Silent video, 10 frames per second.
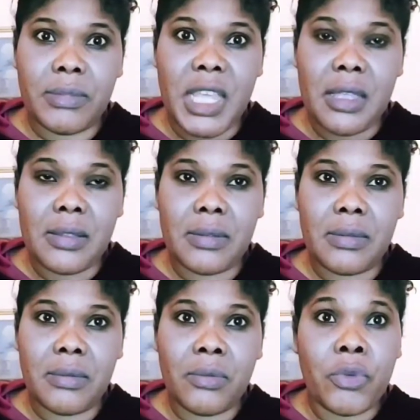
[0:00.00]
Eh?
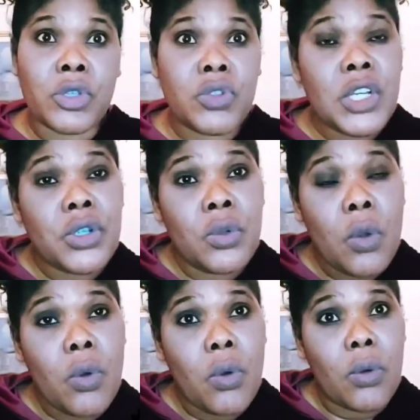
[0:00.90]
Frustration
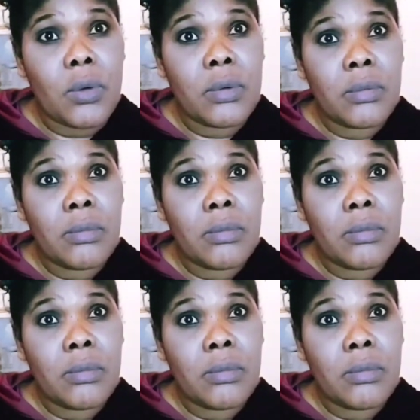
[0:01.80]
not go come.